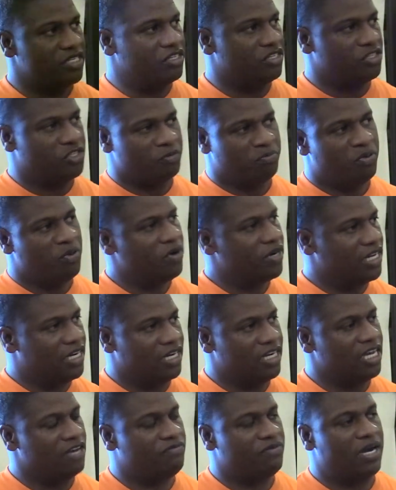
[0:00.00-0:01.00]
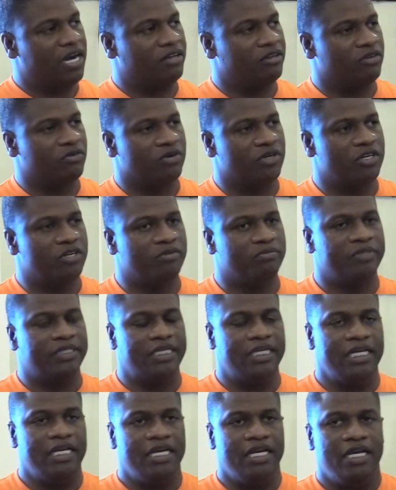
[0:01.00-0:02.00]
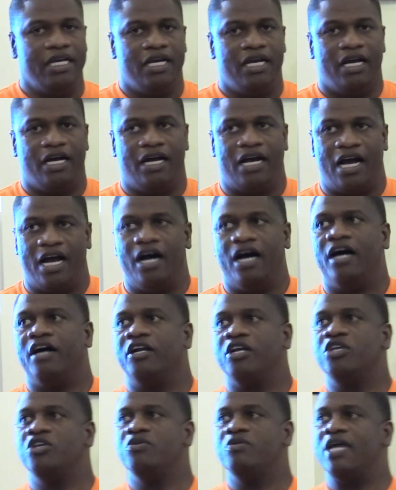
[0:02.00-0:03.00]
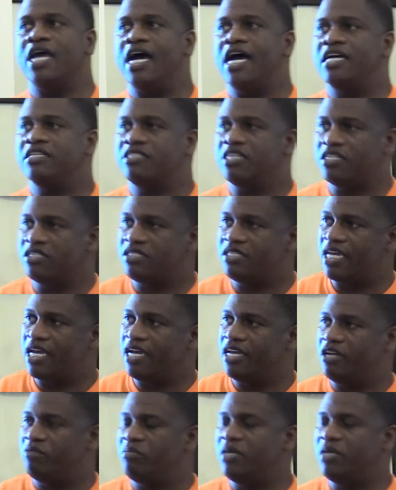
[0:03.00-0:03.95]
see the support that left out the room. I honor you guys that stayed.